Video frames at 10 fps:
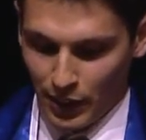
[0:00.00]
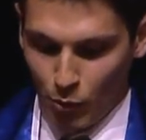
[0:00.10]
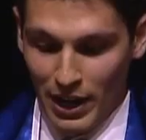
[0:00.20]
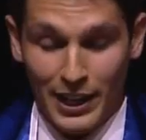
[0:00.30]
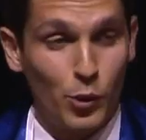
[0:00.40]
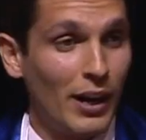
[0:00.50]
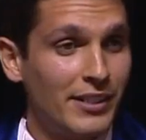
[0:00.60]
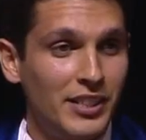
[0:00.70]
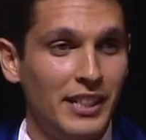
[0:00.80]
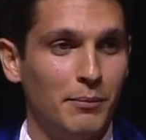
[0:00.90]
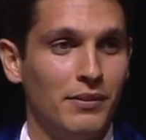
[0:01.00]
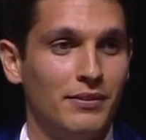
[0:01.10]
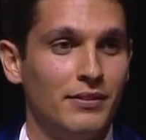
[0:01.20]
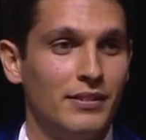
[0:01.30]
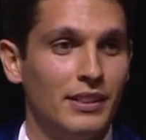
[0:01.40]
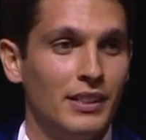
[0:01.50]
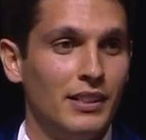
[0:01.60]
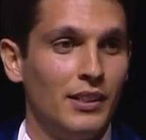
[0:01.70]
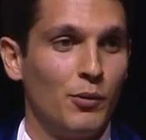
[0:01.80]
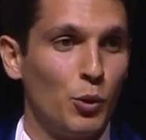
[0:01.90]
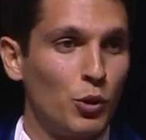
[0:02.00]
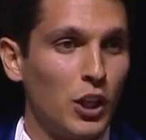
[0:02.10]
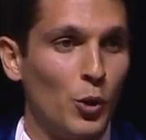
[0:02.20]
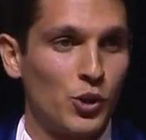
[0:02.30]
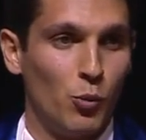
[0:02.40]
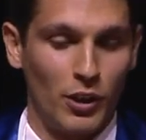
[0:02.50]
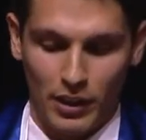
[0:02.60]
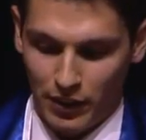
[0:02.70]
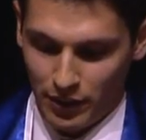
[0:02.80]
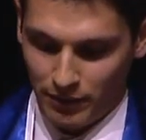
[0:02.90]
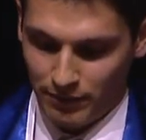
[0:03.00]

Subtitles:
We had a great team, grew close to one another,